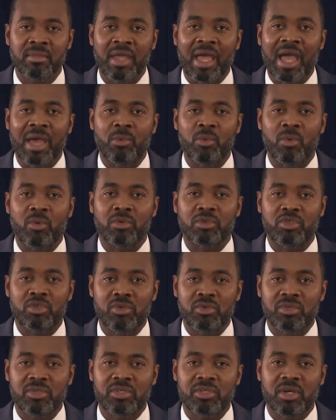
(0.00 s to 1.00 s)
and we will
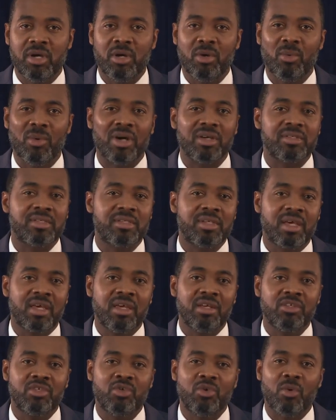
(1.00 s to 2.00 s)
do so while
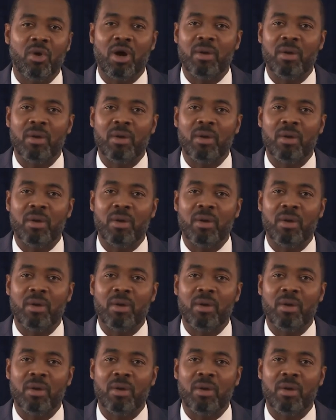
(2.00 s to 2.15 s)
sticking to